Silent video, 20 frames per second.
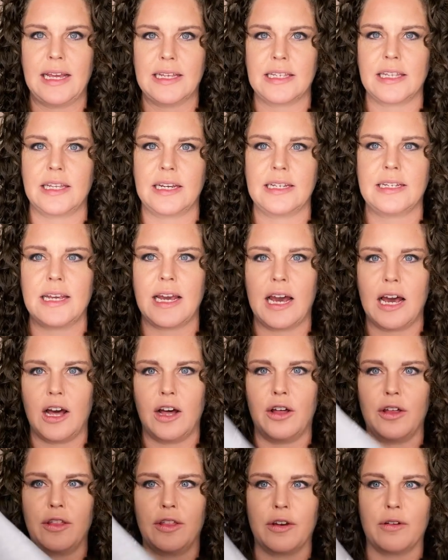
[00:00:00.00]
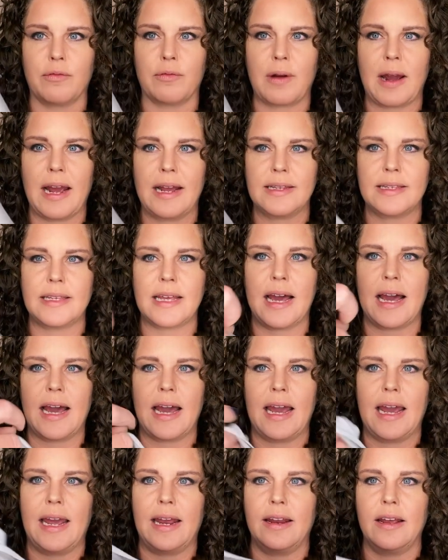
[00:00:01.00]
easily tell the right
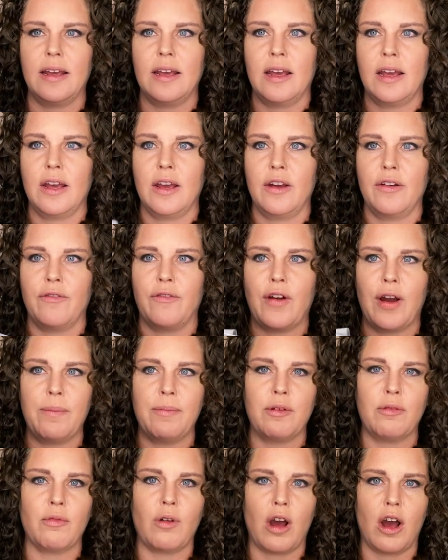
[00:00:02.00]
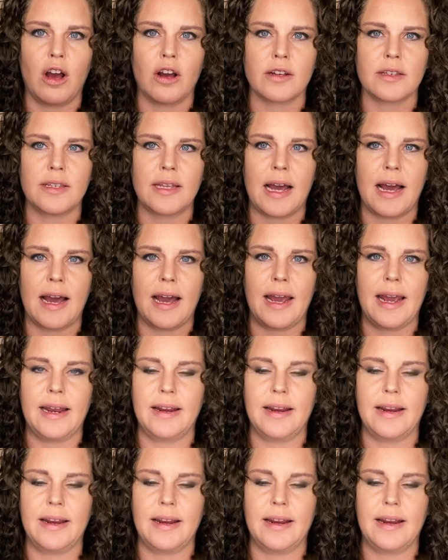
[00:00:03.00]
side from the wrong side.